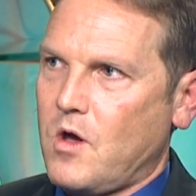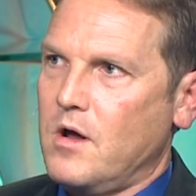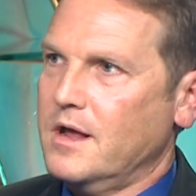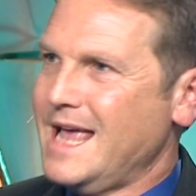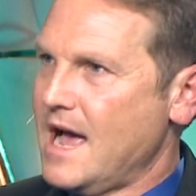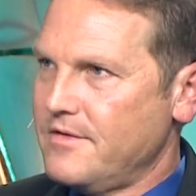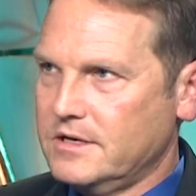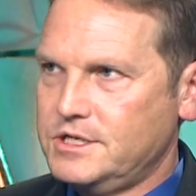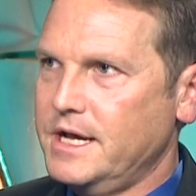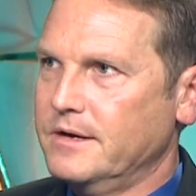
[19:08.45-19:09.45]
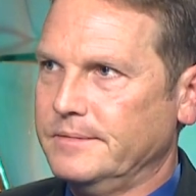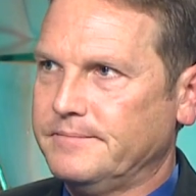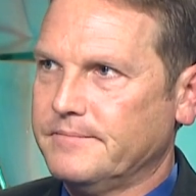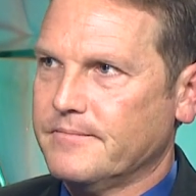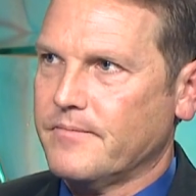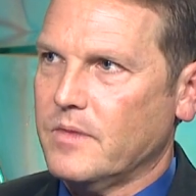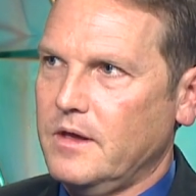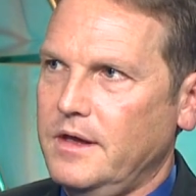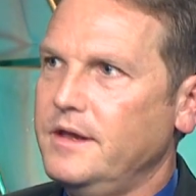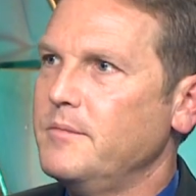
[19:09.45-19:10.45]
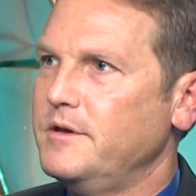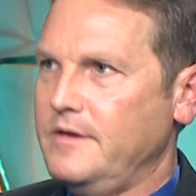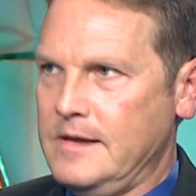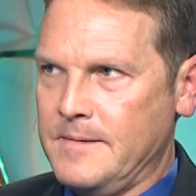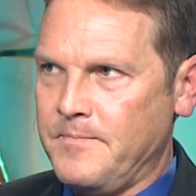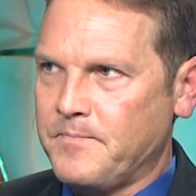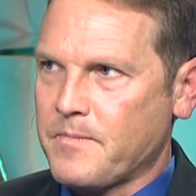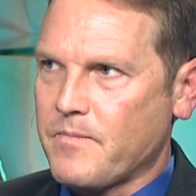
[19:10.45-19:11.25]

on a Catholic channel, E W T N.